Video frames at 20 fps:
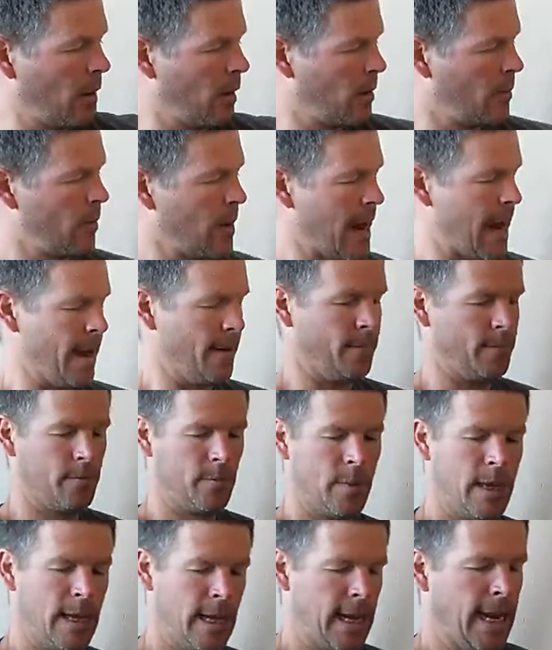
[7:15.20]
All right,
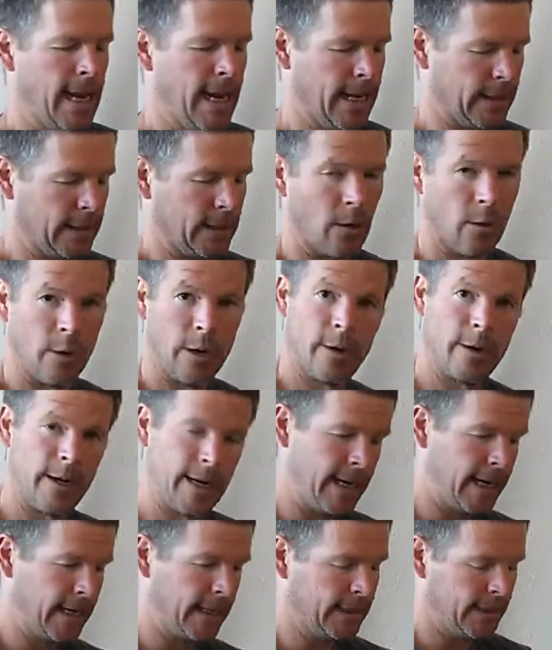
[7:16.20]
and so here it
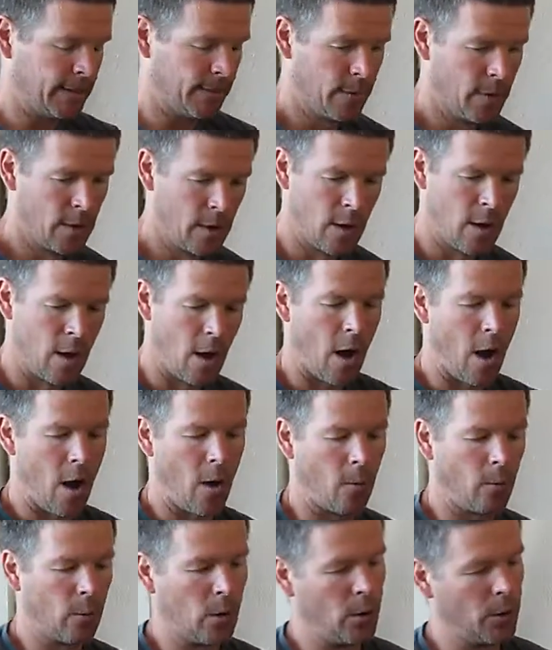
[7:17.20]
is,
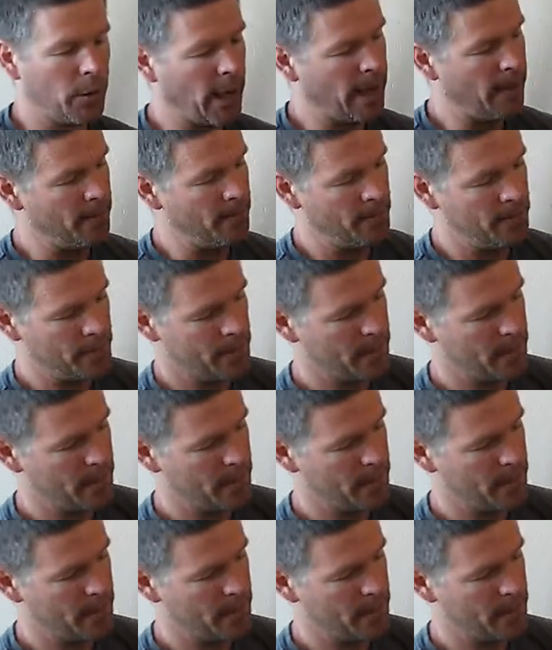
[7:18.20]
all rolled up,